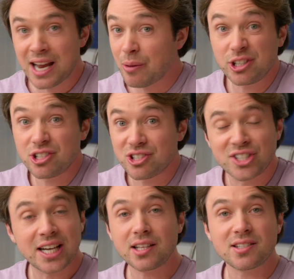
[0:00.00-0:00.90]
now we just
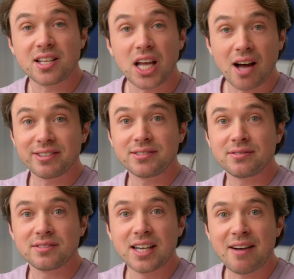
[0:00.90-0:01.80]
stick this in the
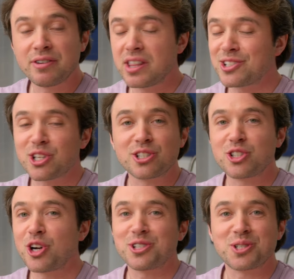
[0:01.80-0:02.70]
oven. Everything's gonna
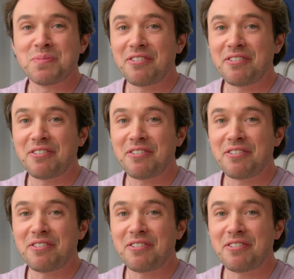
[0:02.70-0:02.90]
start to smell